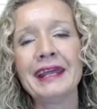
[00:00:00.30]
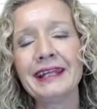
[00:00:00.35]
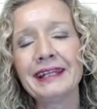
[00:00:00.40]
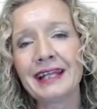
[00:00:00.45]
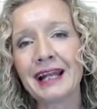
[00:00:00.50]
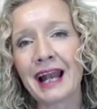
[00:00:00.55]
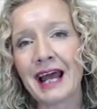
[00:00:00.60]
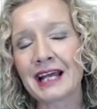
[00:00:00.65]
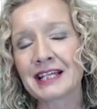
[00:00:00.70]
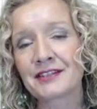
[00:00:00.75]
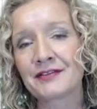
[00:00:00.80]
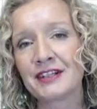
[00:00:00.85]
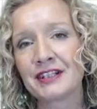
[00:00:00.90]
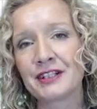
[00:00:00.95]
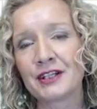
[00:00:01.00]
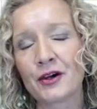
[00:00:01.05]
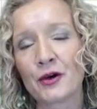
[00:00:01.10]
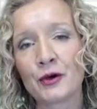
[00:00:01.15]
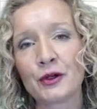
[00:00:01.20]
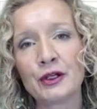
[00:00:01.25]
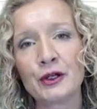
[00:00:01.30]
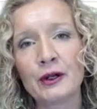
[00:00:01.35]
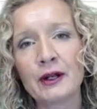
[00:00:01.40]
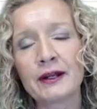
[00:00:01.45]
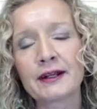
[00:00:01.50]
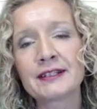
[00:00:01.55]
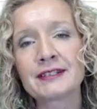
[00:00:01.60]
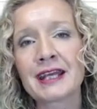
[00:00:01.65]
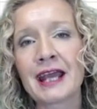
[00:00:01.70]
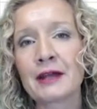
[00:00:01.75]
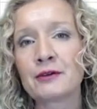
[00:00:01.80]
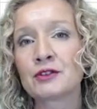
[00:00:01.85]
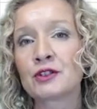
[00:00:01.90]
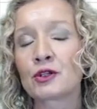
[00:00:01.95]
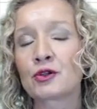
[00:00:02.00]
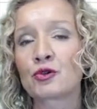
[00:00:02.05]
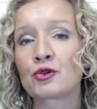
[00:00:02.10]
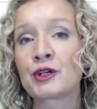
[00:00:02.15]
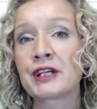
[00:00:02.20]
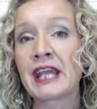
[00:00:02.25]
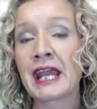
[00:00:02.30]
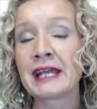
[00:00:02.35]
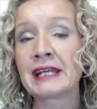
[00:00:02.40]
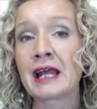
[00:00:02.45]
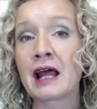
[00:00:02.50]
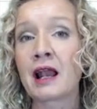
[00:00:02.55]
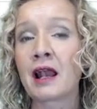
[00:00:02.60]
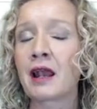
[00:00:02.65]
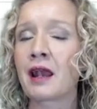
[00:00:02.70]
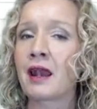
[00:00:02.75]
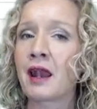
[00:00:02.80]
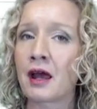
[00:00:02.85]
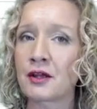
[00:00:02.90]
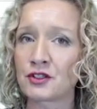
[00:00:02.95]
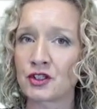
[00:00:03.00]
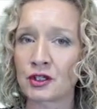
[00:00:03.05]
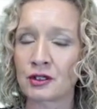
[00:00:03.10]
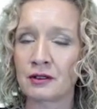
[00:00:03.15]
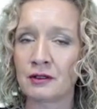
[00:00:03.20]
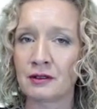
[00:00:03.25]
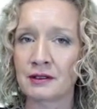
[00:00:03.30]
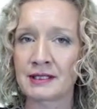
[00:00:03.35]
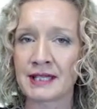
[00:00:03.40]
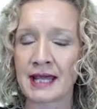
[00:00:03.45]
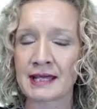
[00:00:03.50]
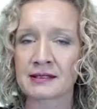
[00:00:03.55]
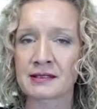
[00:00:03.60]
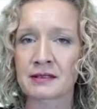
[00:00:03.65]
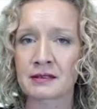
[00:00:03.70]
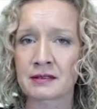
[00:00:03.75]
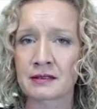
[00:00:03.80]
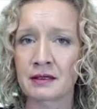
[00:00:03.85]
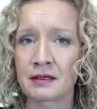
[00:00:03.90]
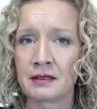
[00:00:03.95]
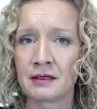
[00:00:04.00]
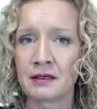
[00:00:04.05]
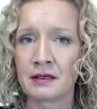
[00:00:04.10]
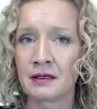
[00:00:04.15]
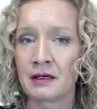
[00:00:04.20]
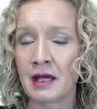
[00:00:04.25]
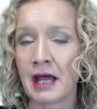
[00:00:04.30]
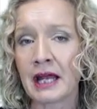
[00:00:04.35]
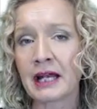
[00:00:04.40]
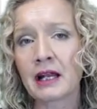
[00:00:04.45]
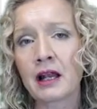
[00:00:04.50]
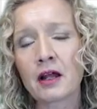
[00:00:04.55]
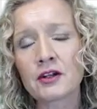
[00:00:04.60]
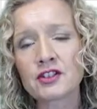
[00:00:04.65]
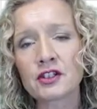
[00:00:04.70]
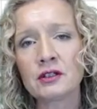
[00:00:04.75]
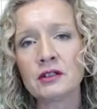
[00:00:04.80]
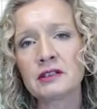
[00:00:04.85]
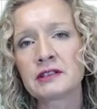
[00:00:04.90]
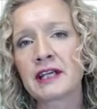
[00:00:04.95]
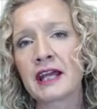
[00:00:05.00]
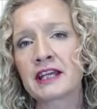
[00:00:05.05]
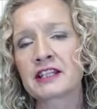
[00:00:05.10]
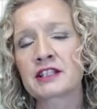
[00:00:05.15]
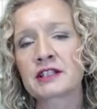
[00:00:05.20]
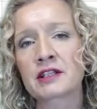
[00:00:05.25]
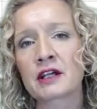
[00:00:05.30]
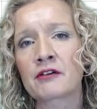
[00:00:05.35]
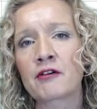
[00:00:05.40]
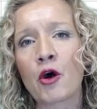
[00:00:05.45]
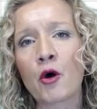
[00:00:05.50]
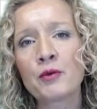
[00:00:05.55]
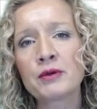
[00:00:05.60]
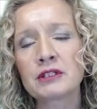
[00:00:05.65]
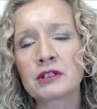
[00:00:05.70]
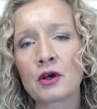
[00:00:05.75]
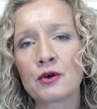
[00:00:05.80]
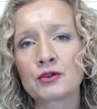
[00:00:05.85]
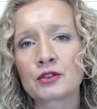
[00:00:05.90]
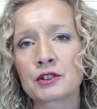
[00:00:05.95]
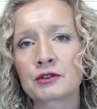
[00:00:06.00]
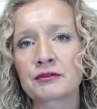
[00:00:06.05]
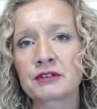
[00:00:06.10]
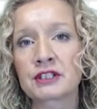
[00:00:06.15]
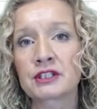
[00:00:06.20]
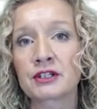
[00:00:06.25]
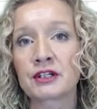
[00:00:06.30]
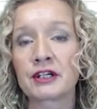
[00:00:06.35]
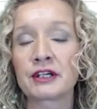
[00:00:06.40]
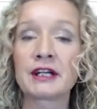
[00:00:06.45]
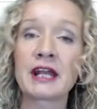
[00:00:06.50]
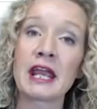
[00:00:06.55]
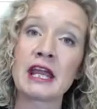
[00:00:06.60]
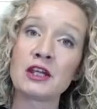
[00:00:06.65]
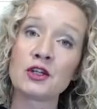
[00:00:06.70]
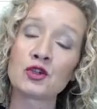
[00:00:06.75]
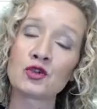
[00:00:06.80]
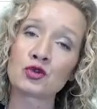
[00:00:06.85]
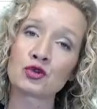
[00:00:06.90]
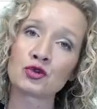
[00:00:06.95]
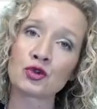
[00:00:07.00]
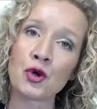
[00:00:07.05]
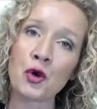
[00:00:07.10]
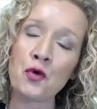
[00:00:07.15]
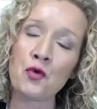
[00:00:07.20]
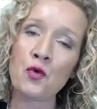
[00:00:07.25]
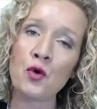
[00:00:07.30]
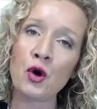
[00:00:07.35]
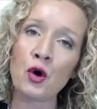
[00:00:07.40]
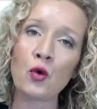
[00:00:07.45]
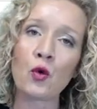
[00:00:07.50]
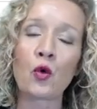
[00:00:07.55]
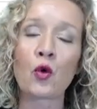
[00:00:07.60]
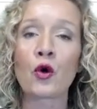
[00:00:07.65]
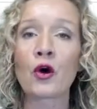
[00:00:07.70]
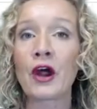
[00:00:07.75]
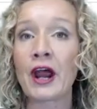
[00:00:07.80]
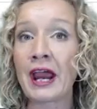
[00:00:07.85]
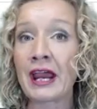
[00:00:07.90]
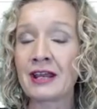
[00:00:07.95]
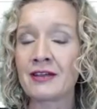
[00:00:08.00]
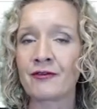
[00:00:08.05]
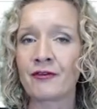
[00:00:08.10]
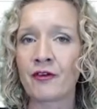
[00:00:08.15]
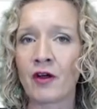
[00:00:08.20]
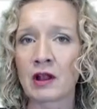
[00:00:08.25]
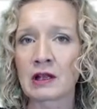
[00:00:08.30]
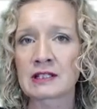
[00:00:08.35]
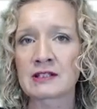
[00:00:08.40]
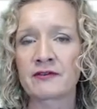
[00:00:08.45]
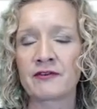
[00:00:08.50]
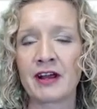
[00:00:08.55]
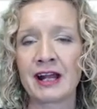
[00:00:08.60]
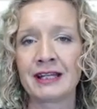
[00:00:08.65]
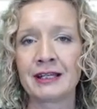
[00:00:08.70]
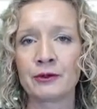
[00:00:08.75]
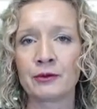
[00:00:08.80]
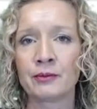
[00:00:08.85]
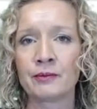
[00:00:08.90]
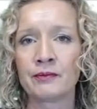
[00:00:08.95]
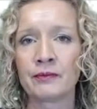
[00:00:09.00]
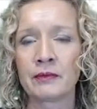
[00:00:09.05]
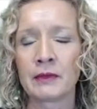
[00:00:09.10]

In the last video, you learned how to create logical tests. And logical tests are always going to return a true or a false value.